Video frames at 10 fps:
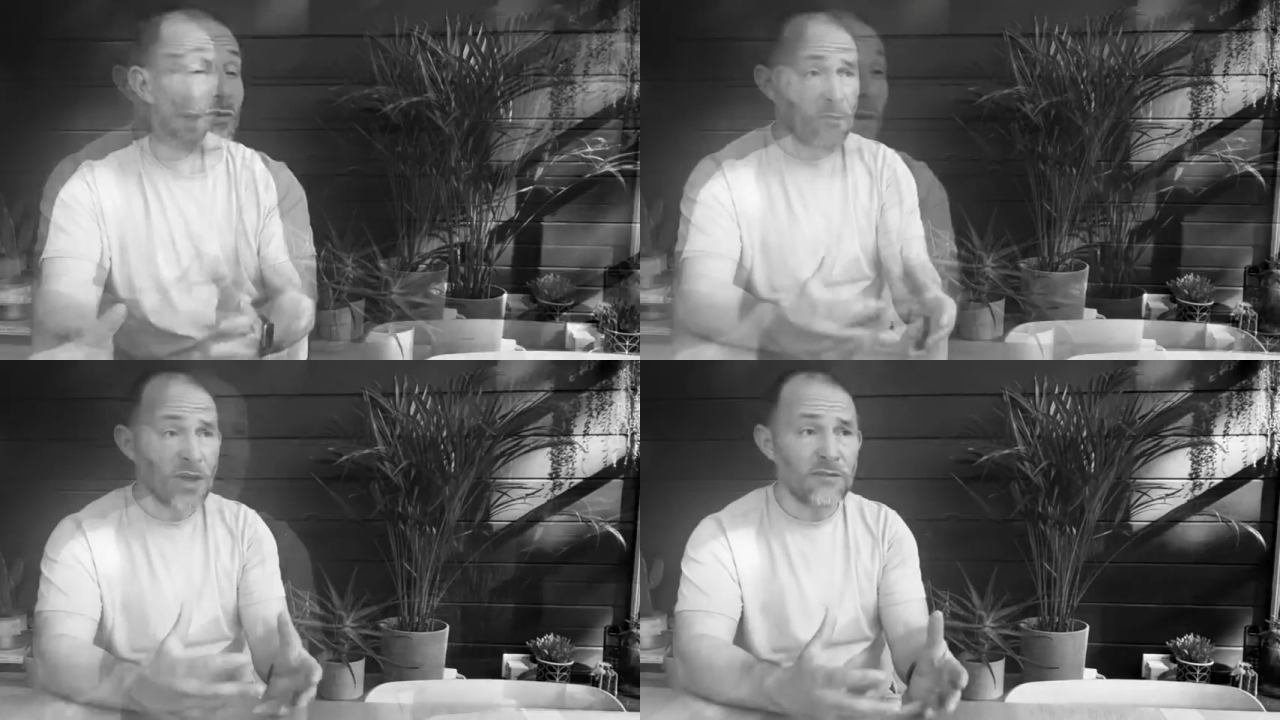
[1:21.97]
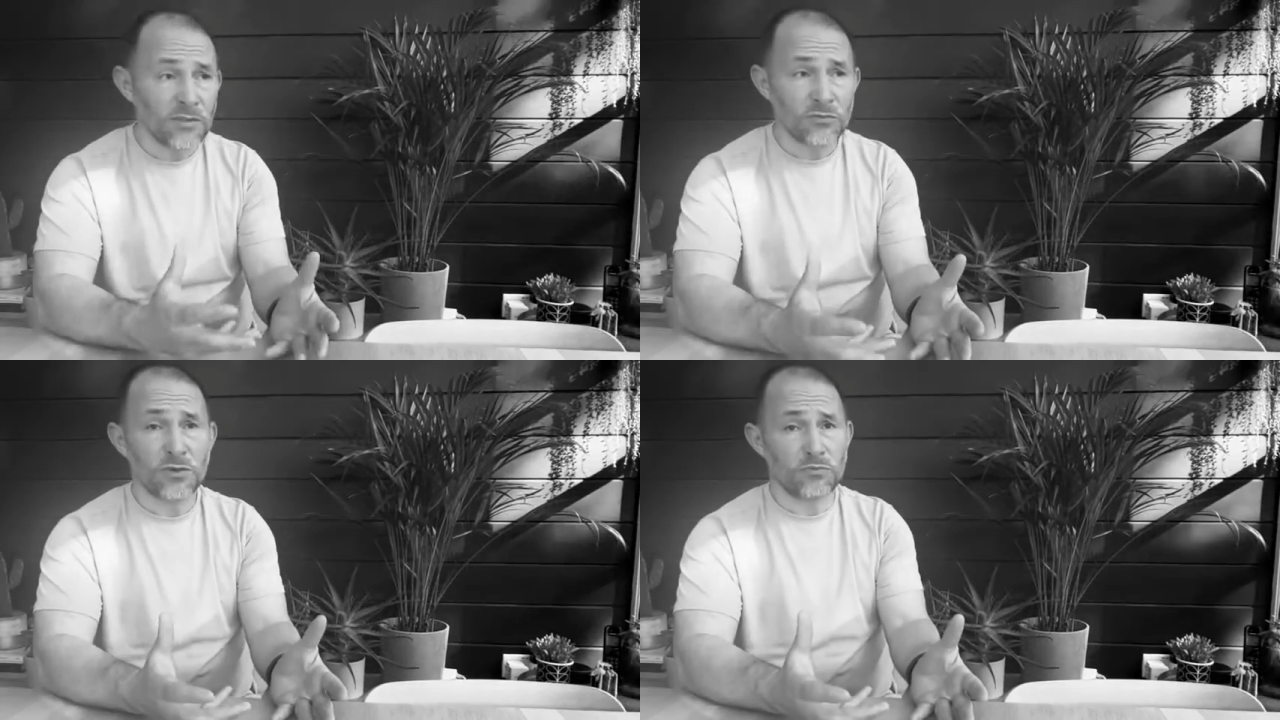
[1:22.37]
but
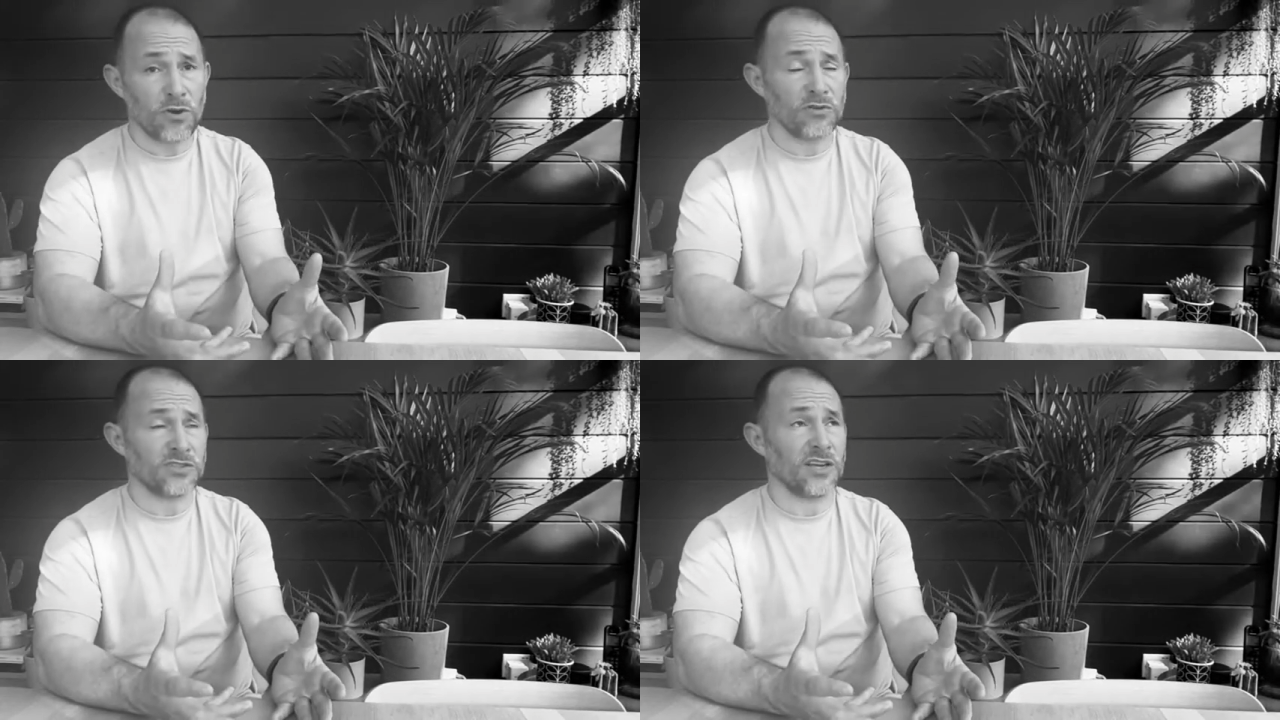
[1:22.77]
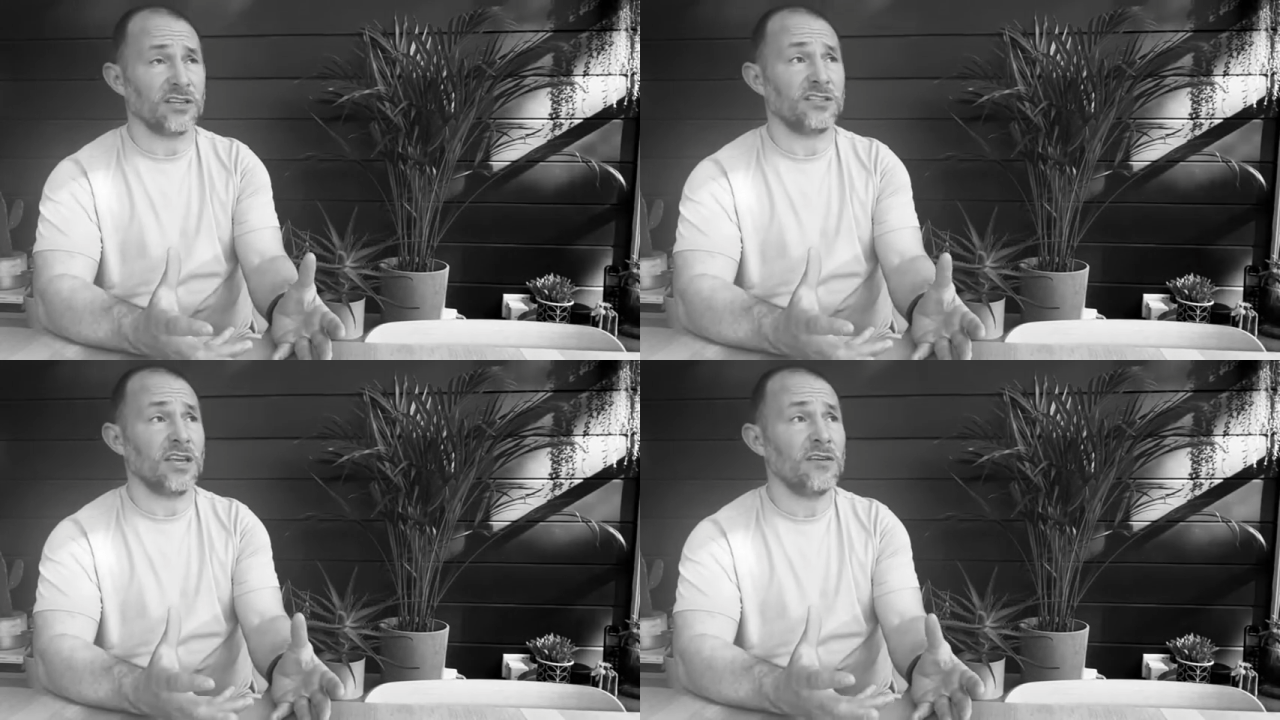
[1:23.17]
even through the
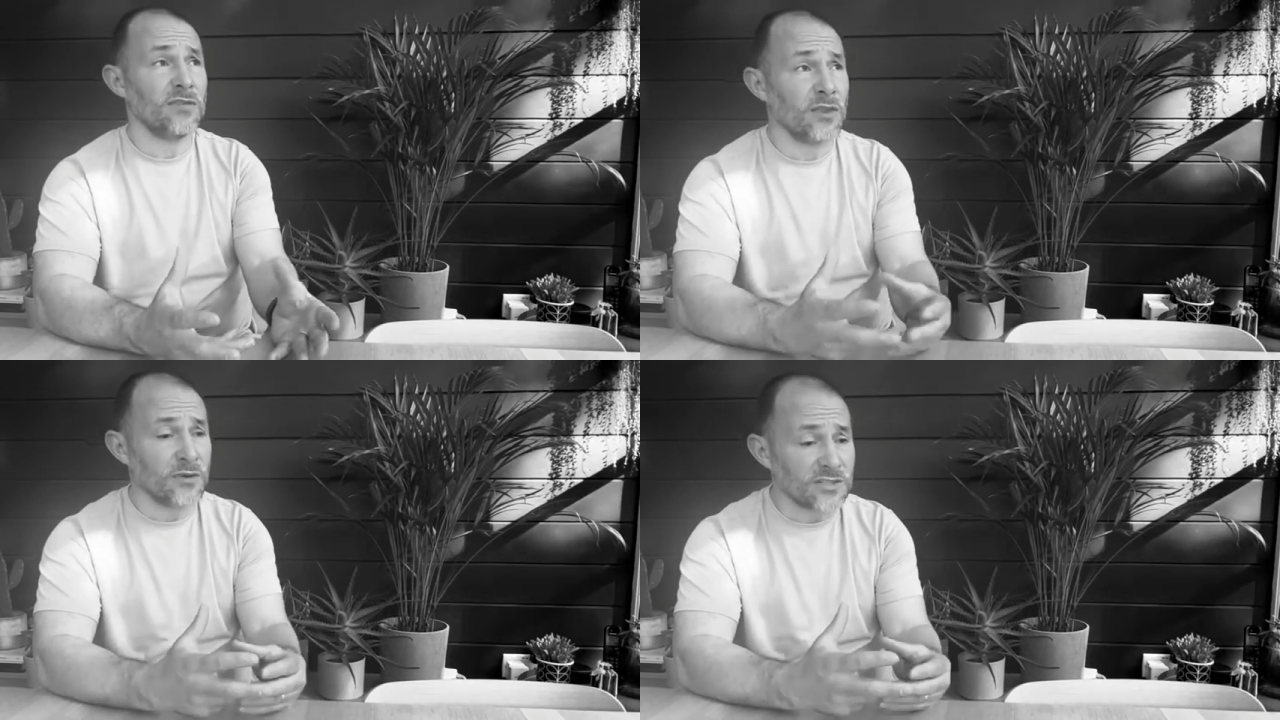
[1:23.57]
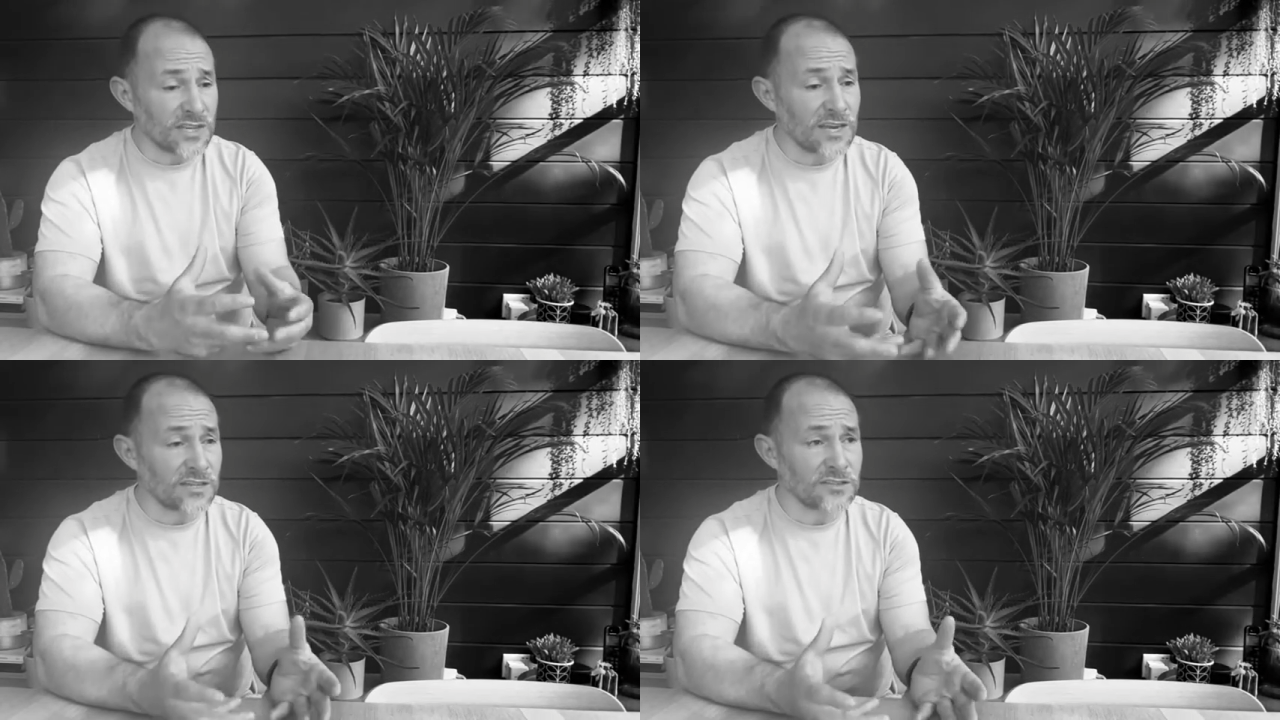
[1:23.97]
process, even though it
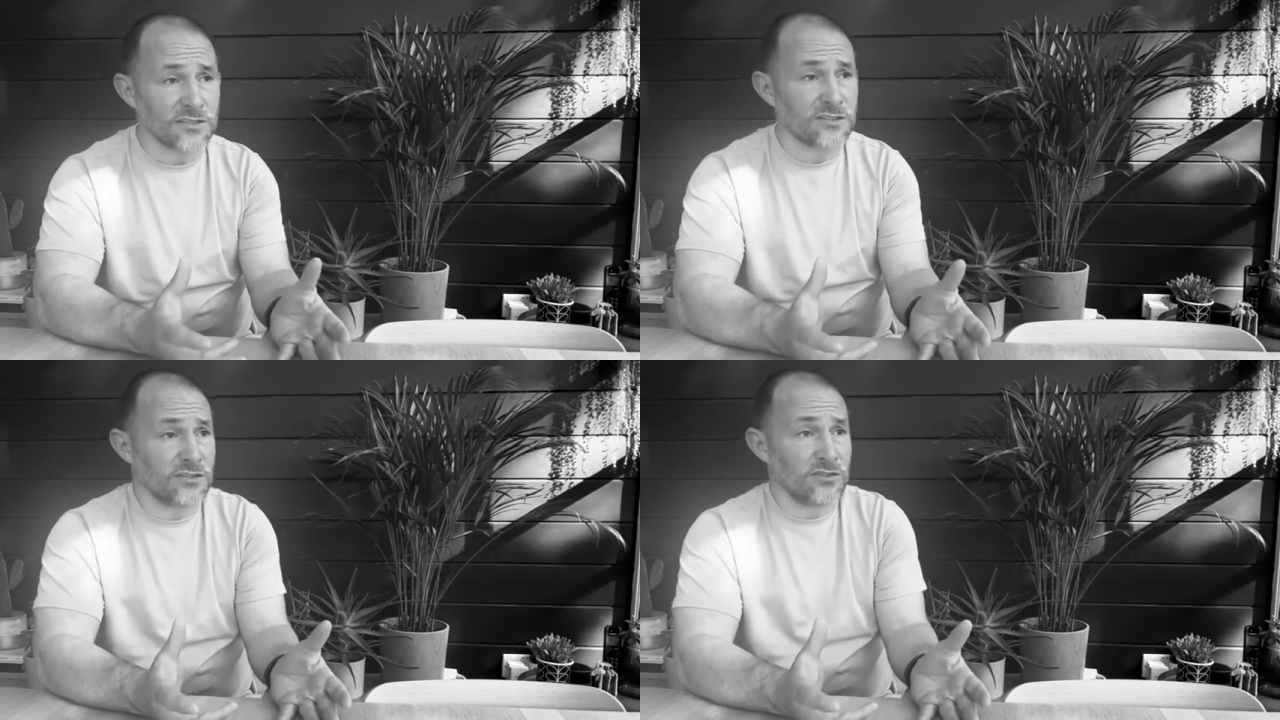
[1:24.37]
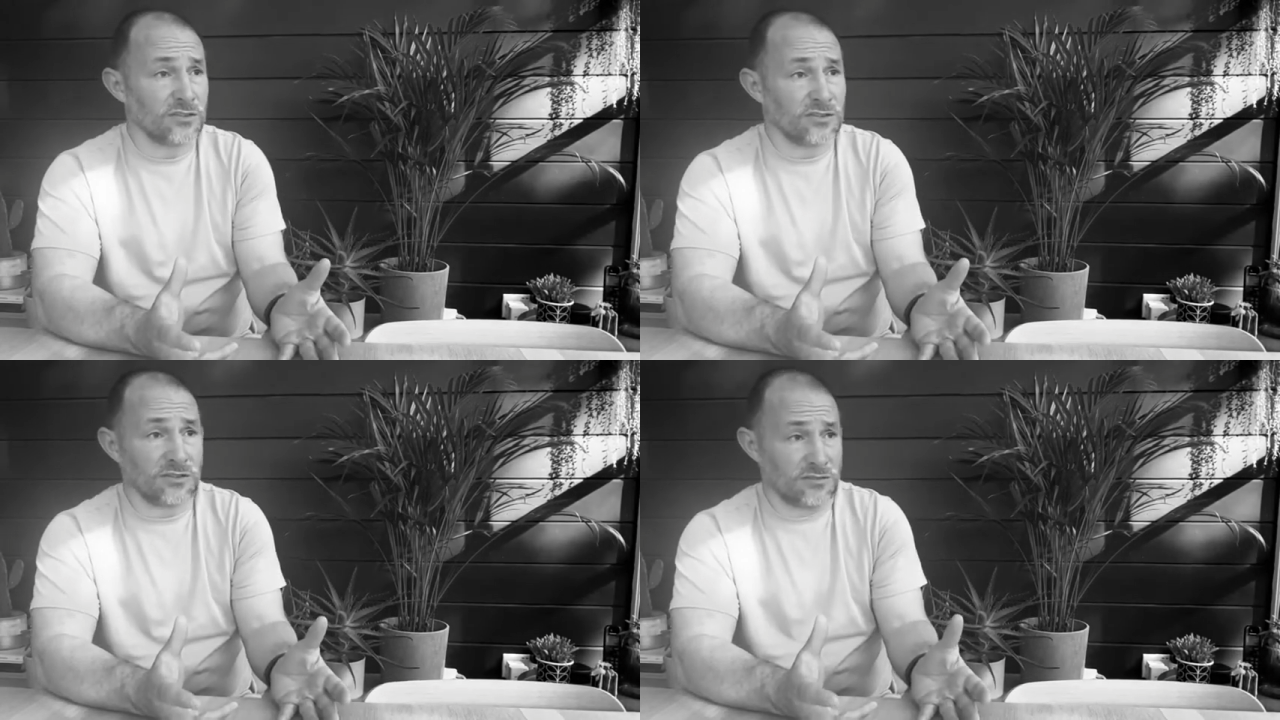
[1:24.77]
takes us, it took
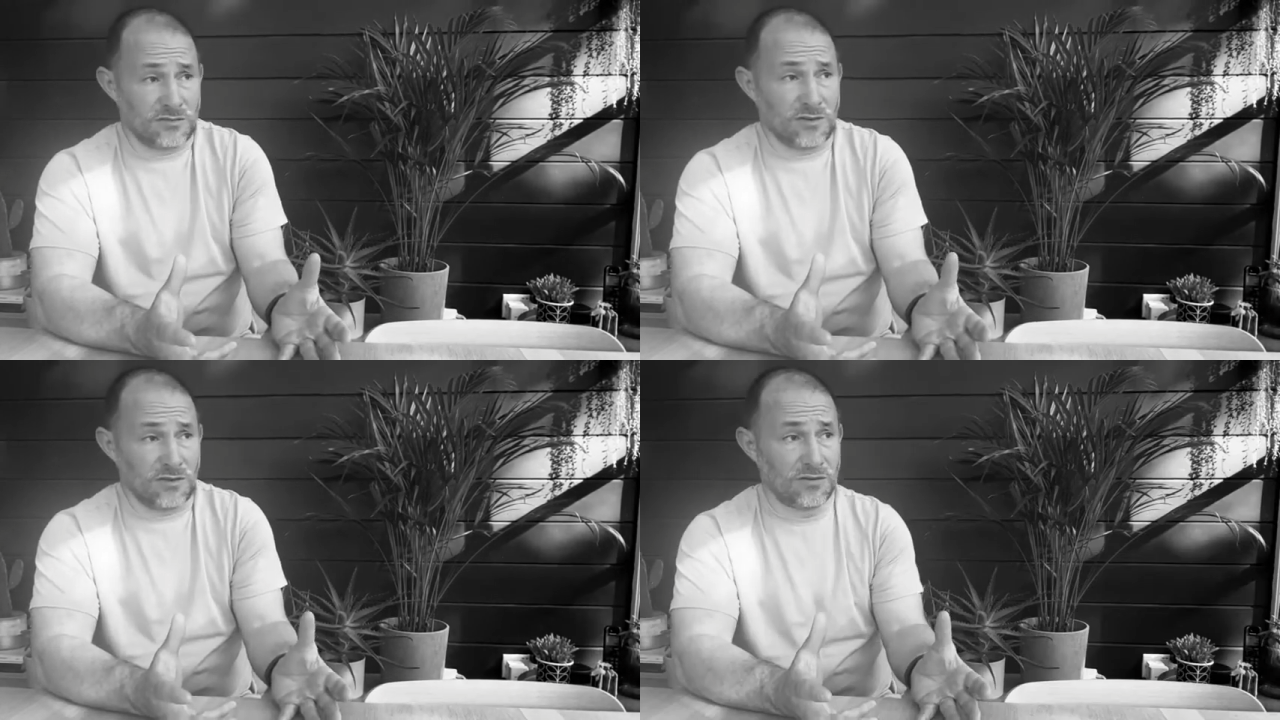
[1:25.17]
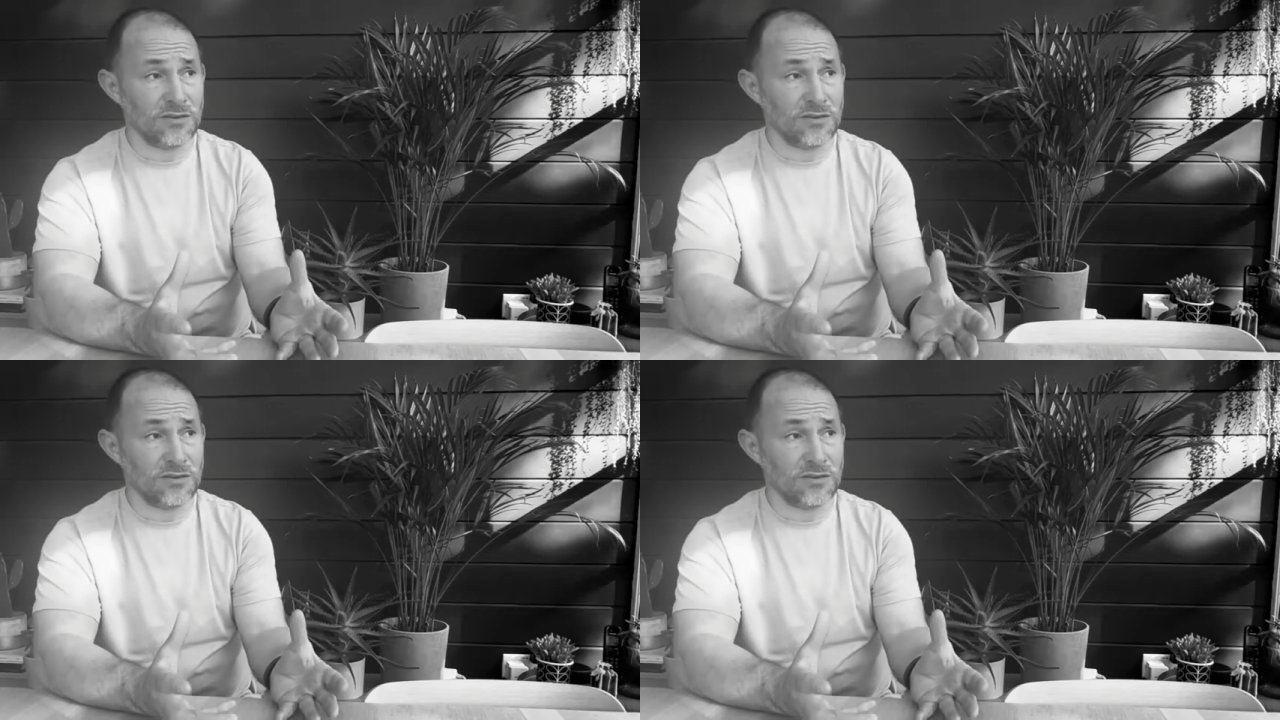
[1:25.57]
us uh,